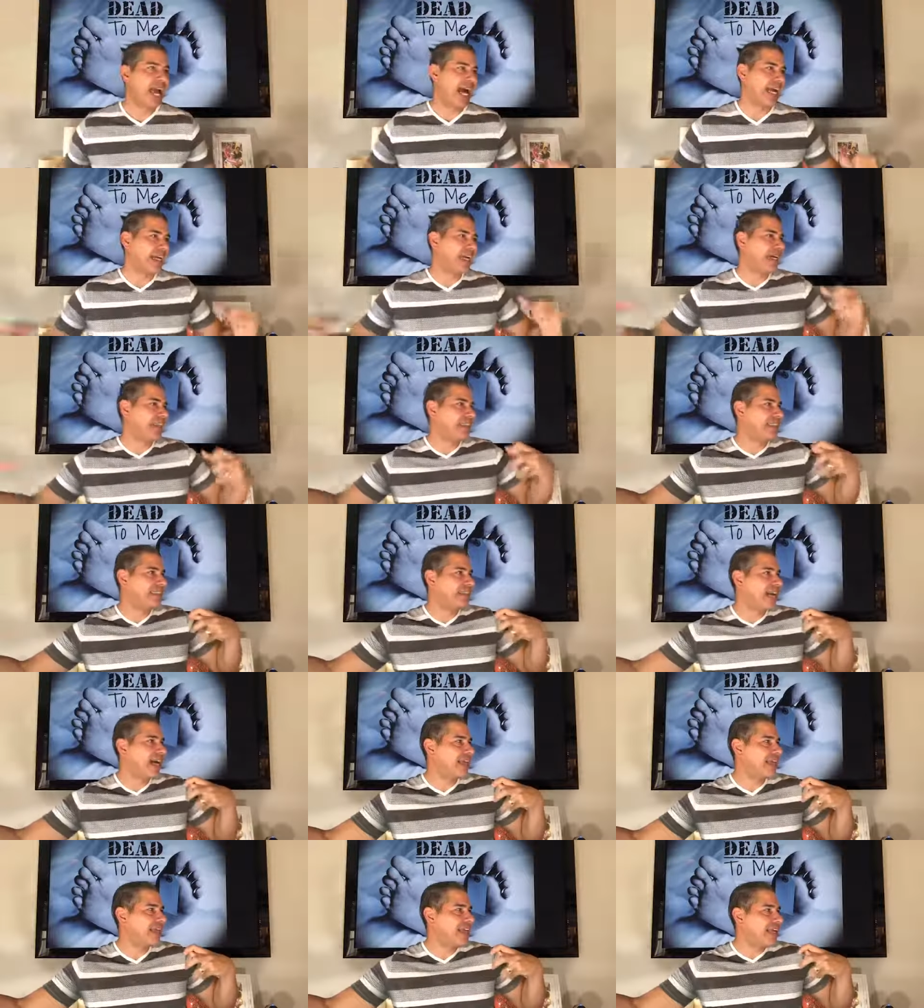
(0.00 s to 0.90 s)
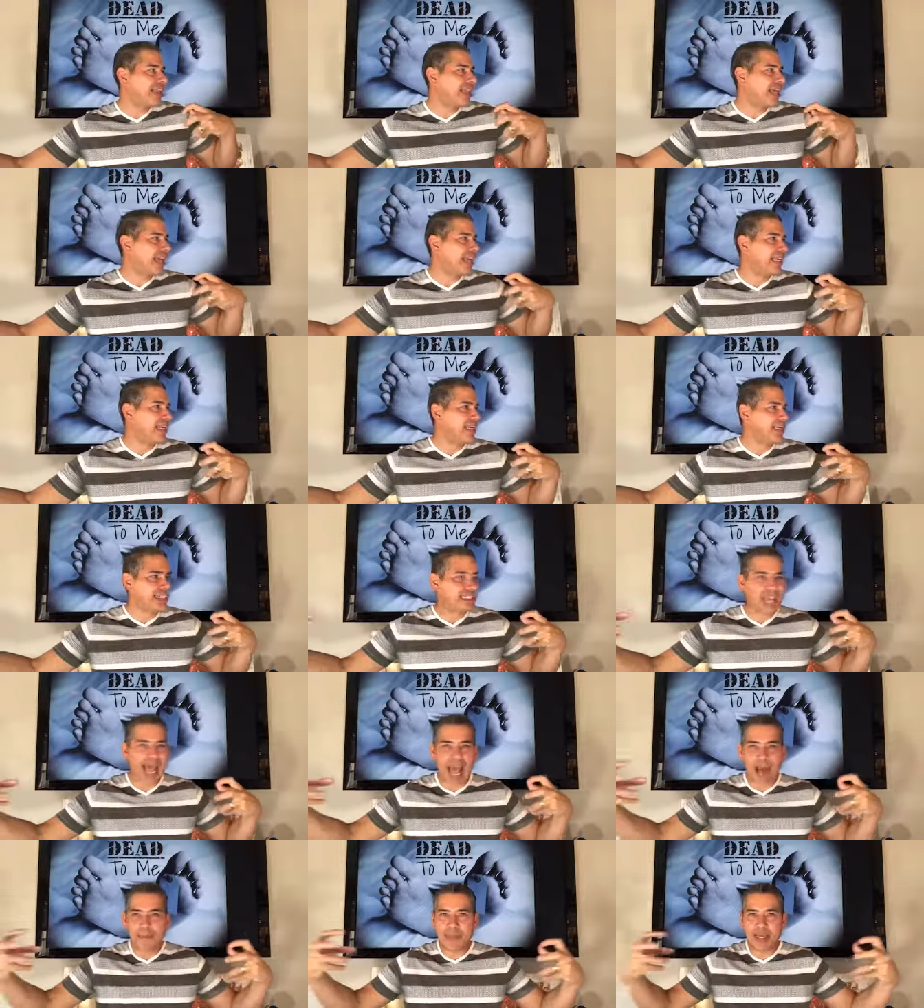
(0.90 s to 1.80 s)
I got death that is
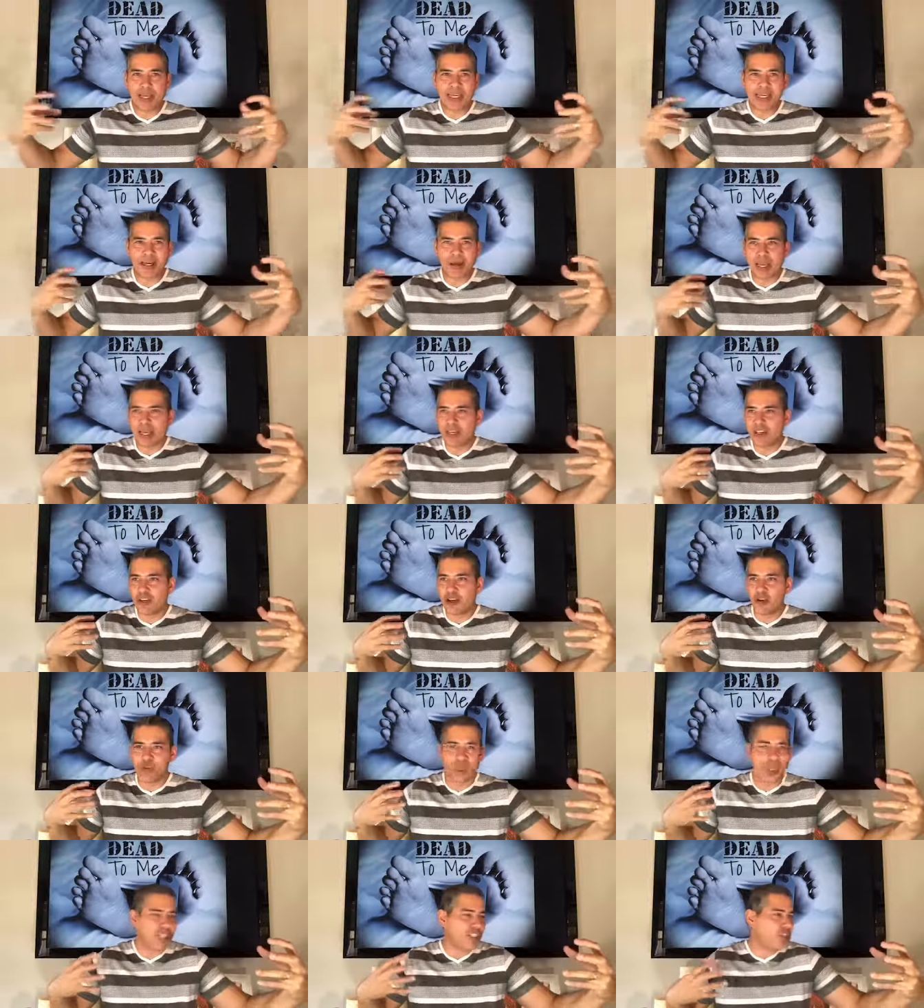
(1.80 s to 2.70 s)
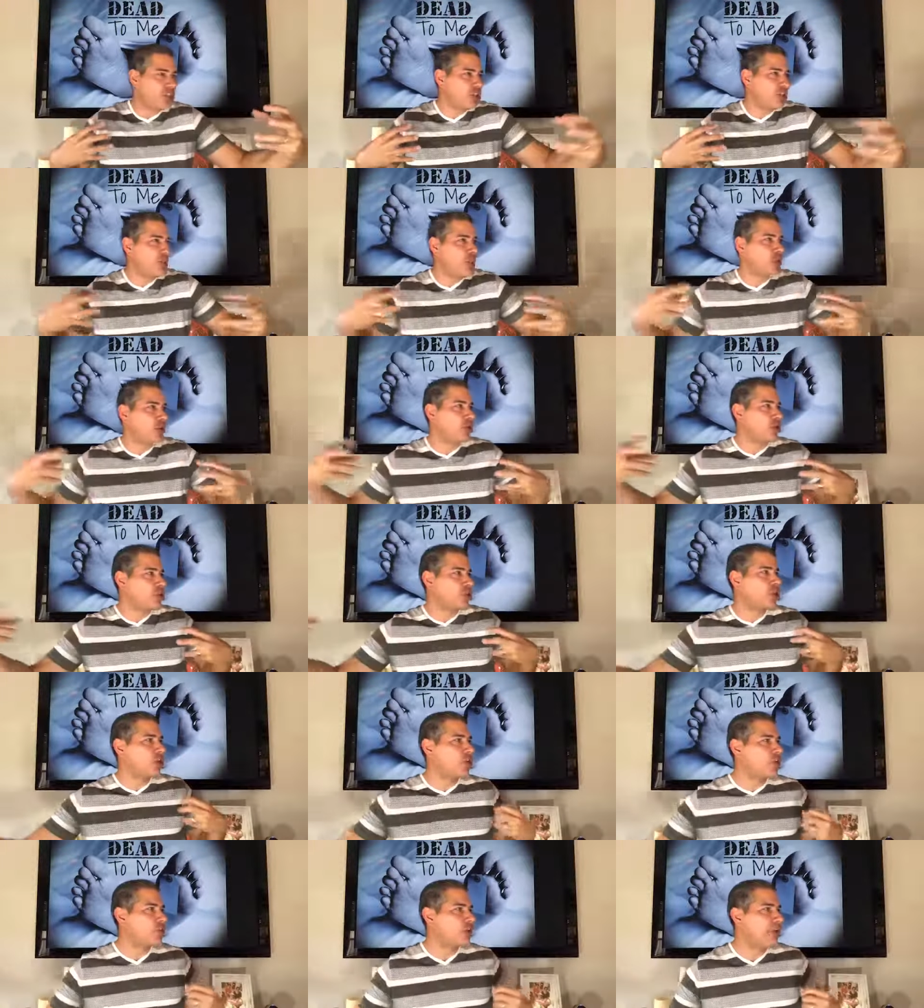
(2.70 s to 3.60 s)
happening in your relationship with your
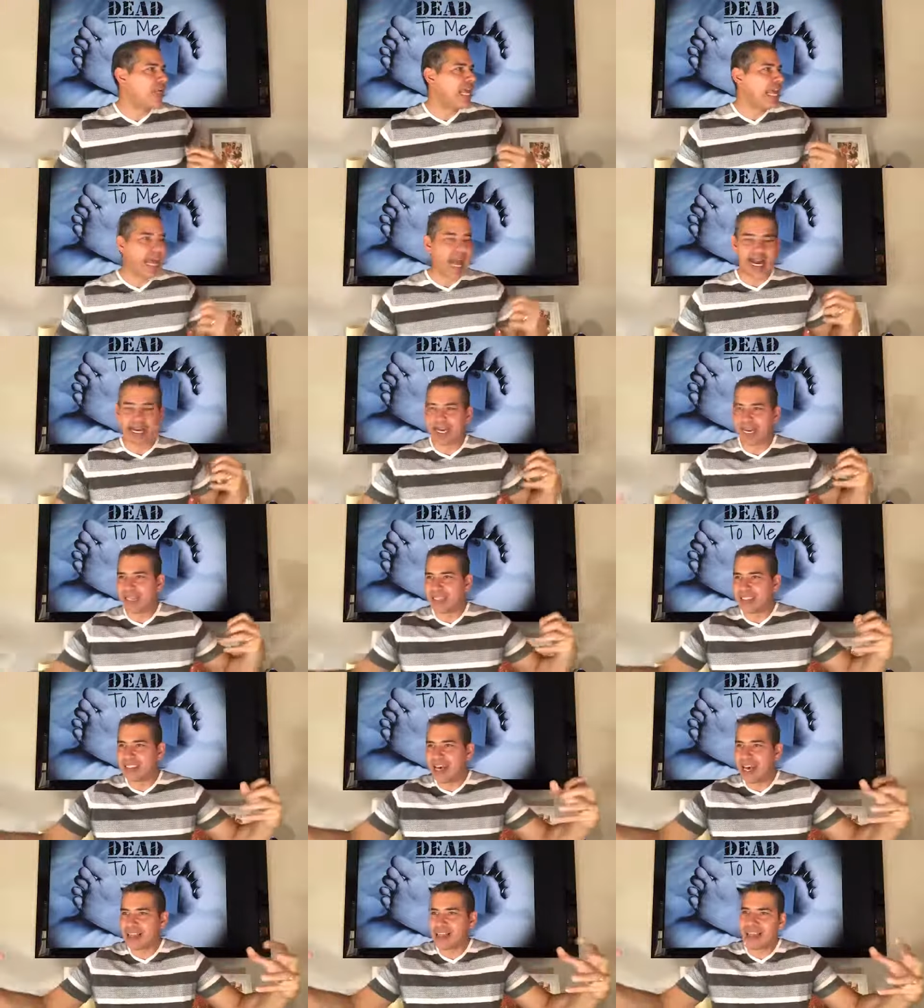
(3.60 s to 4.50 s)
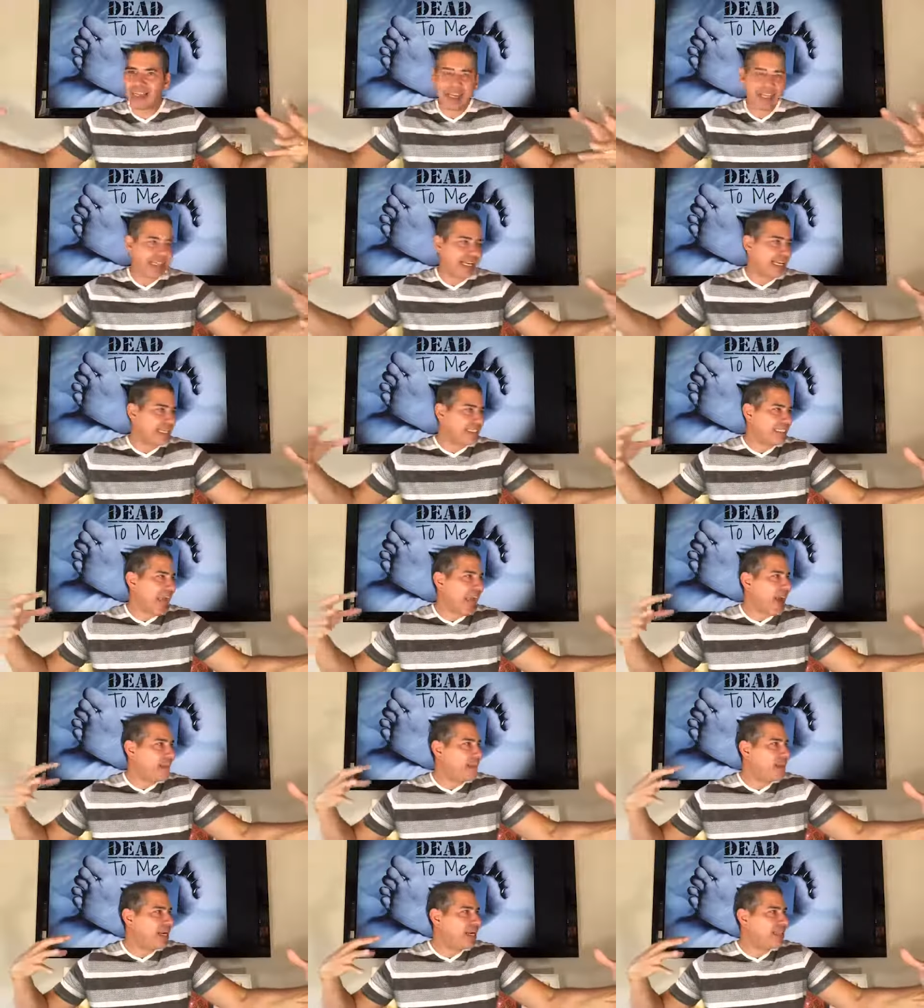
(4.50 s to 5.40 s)
children. I got death that is
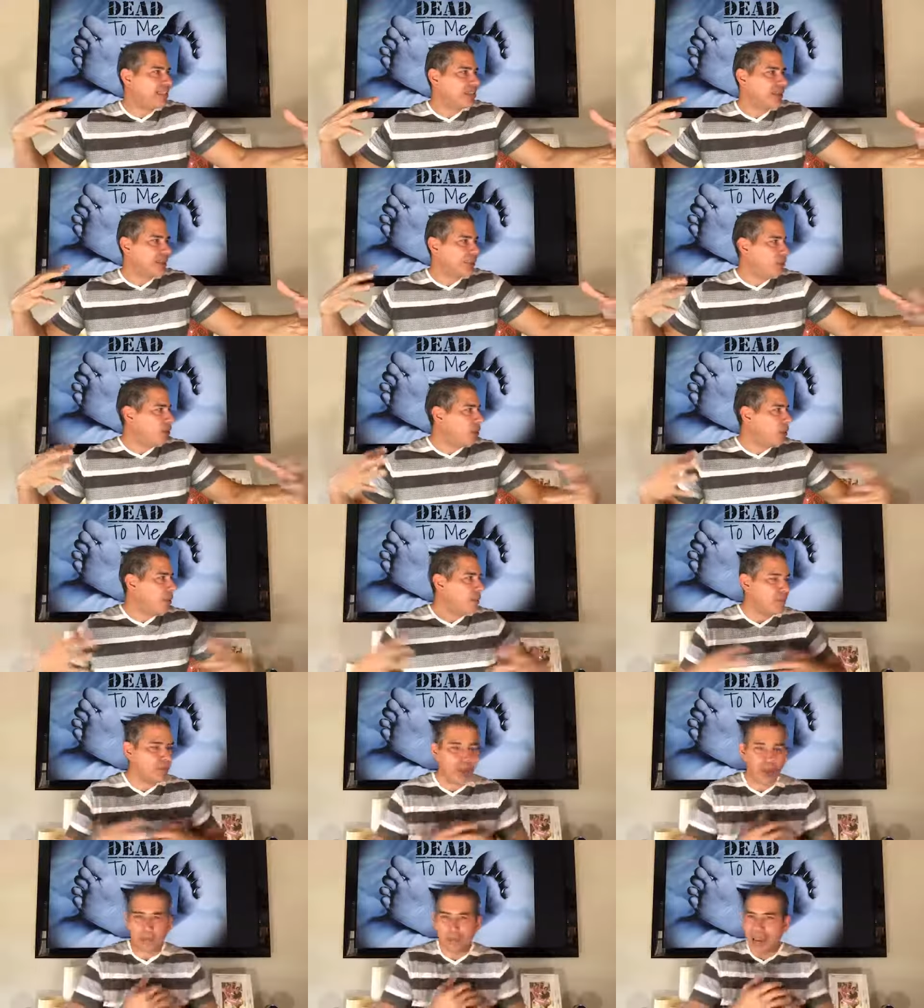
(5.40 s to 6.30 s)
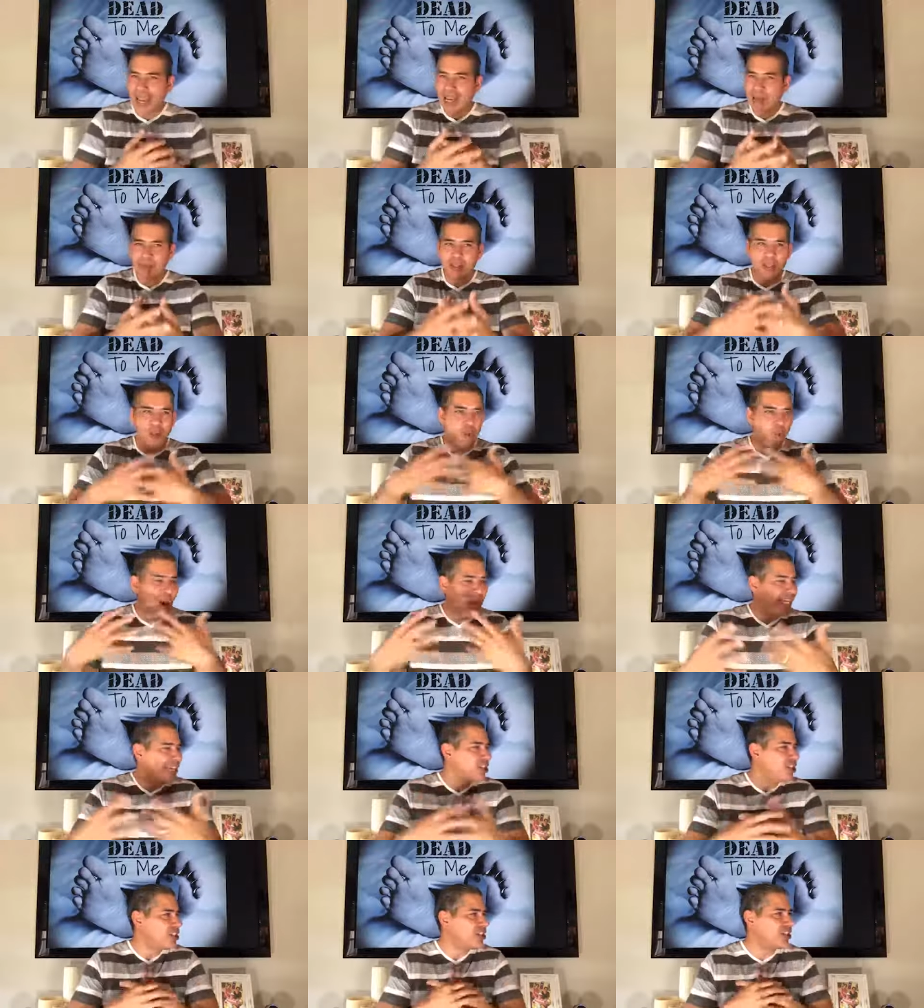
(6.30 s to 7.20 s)
happening. The, the, the payment, the
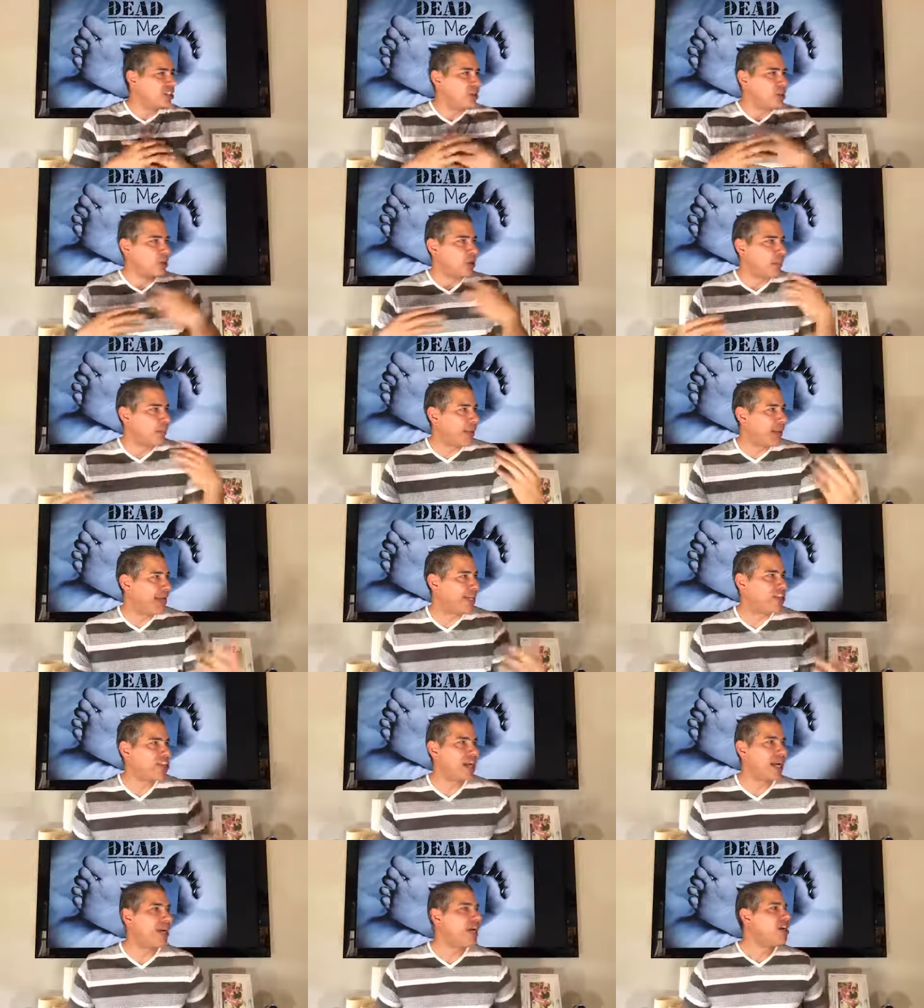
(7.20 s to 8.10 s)
wages, the, your paycheck.